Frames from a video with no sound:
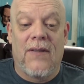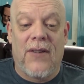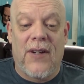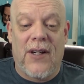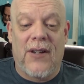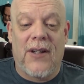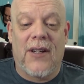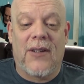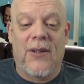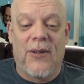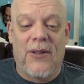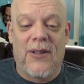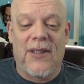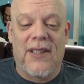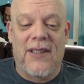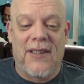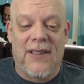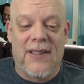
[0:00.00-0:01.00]
Very
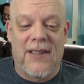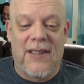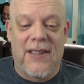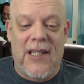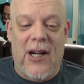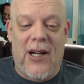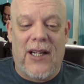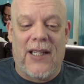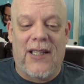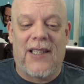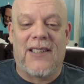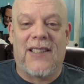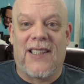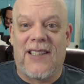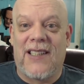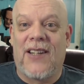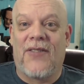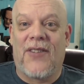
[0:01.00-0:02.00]
cool. Now I get the
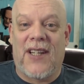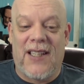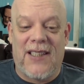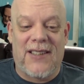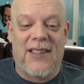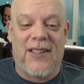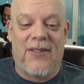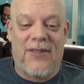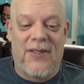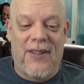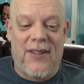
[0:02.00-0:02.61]
significance of...